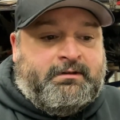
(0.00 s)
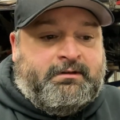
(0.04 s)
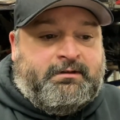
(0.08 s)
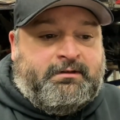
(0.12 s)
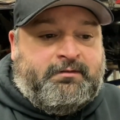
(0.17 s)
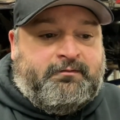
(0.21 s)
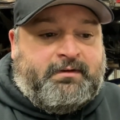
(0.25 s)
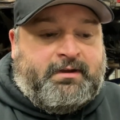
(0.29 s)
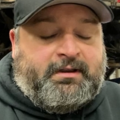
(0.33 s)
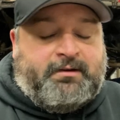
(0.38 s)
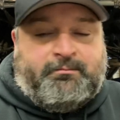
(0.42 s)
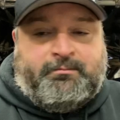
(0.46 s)

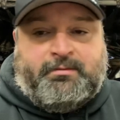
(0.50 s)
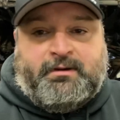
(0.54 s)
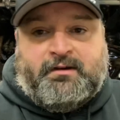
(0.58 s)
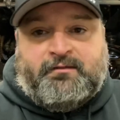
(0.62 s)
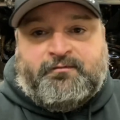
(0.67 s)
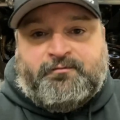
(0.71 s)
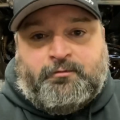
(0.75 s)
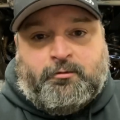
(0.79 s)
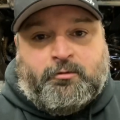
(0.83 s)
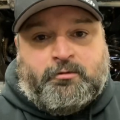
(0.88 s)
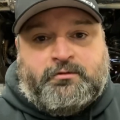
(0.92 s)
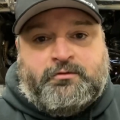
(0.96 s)
You've got a big
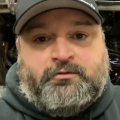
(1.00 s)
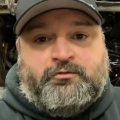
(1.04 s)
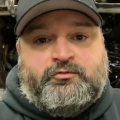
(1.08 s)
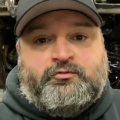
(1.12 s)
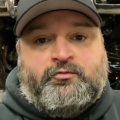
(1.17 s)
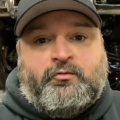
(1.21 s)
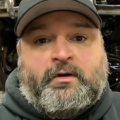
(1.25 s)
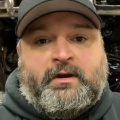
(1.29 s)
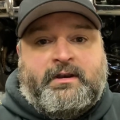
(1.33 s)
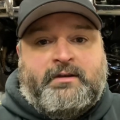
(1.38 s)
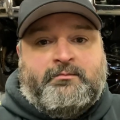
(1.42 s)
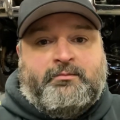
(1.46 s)

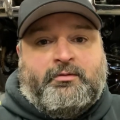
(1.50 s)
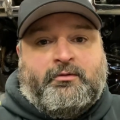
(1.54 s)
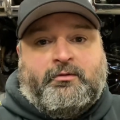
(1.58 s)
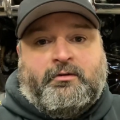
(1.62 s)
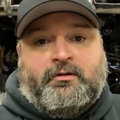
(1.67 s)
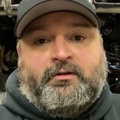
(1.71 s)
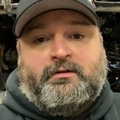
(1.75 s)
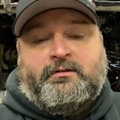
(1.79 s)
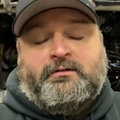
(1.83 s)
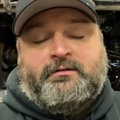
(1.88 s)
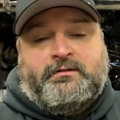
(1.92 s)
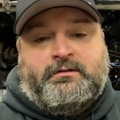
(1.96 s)
4220
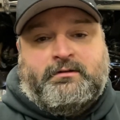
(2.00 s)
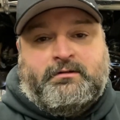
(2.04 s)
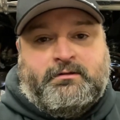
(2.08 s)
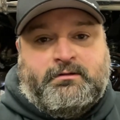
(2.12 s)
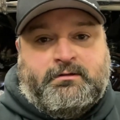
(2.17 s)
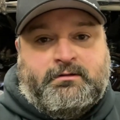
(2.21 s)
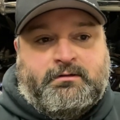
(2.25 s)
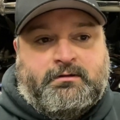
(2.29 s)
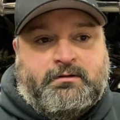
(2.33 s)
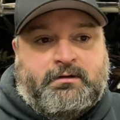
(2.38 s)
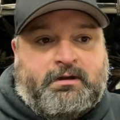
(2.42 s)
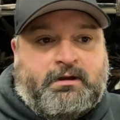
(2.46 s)
bore.
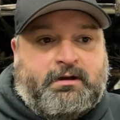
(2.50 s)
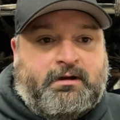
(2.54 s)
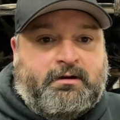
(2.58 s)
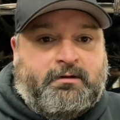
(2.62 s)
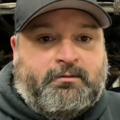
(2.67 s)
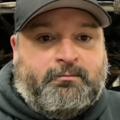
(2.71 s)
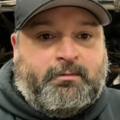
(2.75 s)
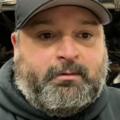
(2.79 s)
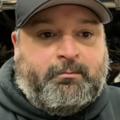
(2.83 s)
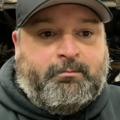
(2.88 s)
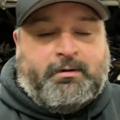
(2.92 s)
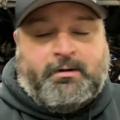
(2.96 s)

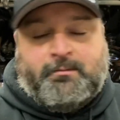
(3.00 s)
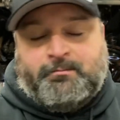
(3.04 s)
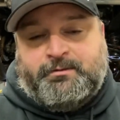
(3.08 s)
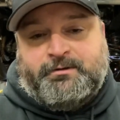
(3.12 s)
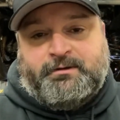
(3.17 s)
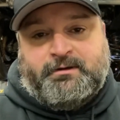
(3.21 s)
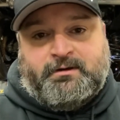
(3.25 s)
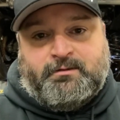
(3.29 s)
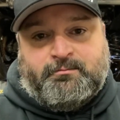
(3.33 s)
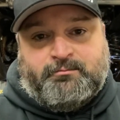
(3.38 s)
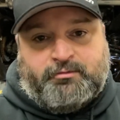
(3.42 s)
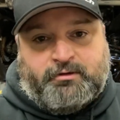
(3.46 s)
We're bumping
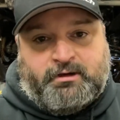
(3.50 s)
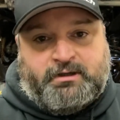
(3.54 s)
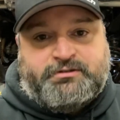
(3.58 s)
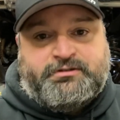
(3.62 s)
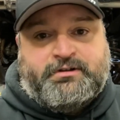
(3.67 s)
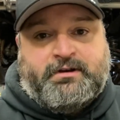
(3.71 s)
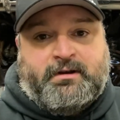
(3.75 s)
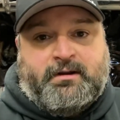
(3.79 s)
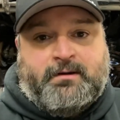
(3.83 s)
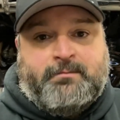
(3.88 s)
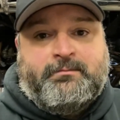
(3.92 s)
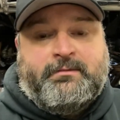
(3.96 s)
the
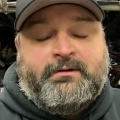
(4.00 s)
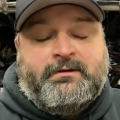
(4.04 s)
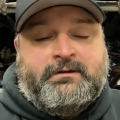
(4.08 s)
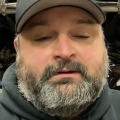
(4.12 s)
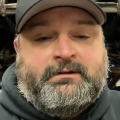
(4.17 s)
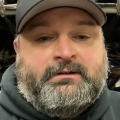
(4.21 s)
compression up.